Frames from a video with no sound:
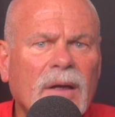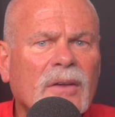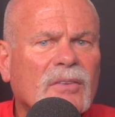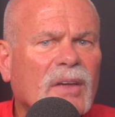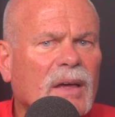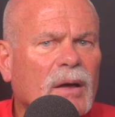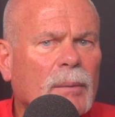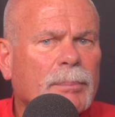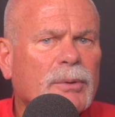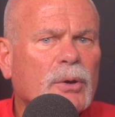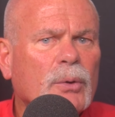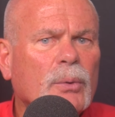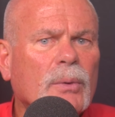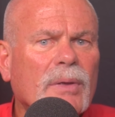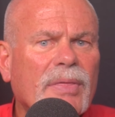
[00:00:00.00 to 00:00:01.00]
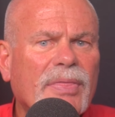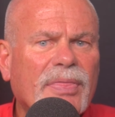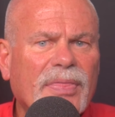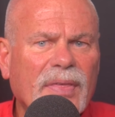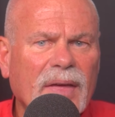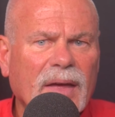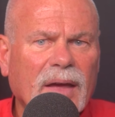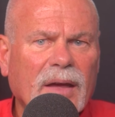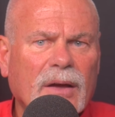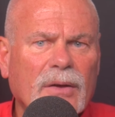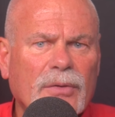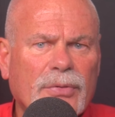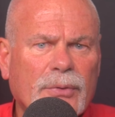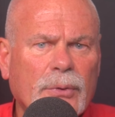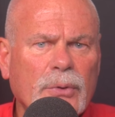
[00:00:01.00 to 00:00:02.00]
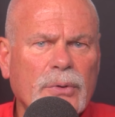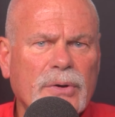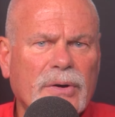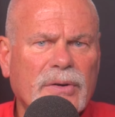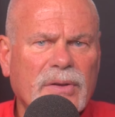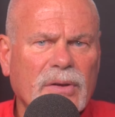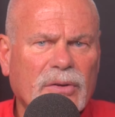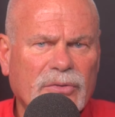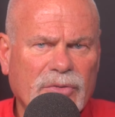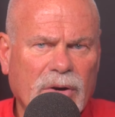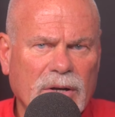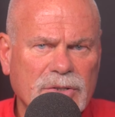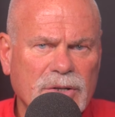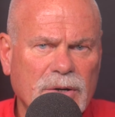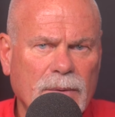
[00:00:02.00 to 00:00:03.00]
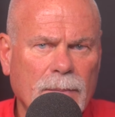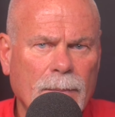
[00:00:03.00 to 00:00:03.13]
to help you think through your deal structure